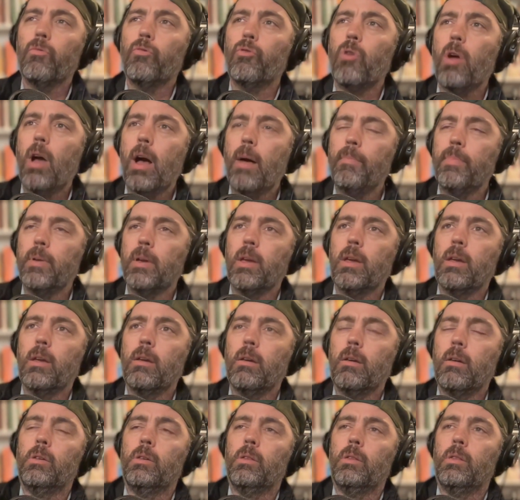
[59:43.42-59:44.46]

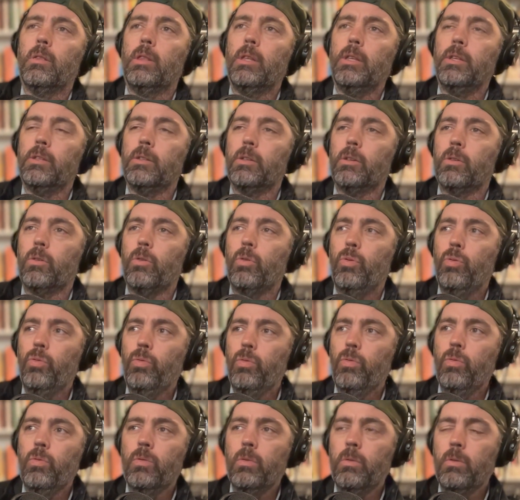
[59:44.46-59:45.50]
dropping these
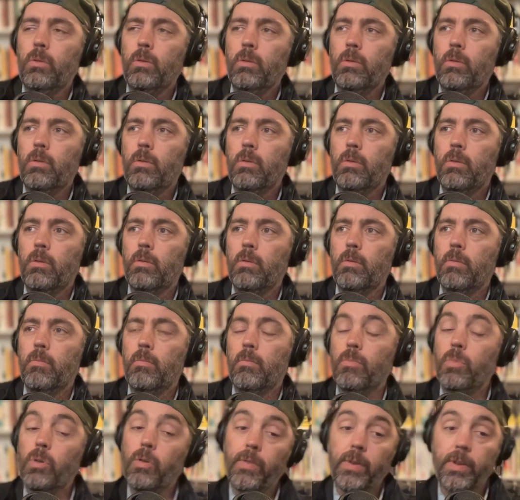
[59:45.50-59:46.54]
cool
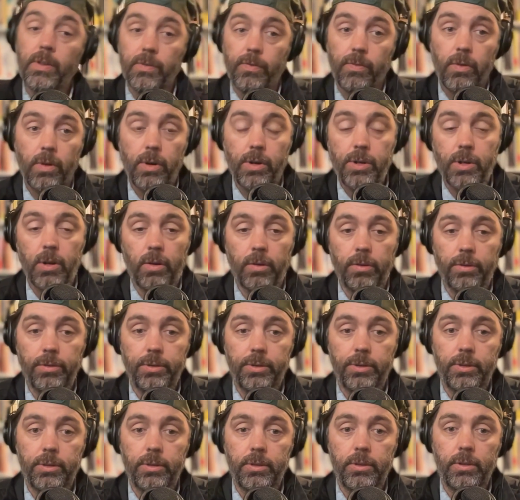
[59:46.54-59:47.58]
movies for
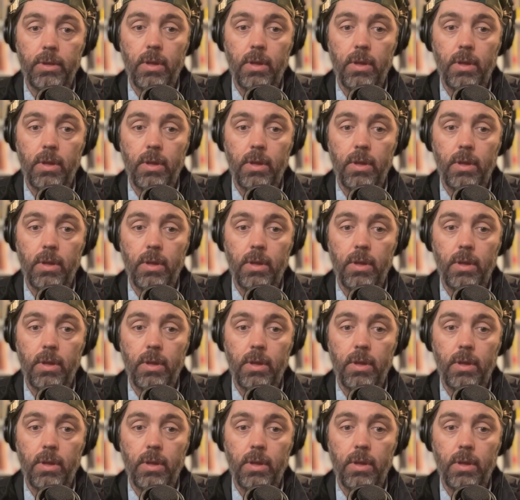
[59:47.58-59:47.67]
adults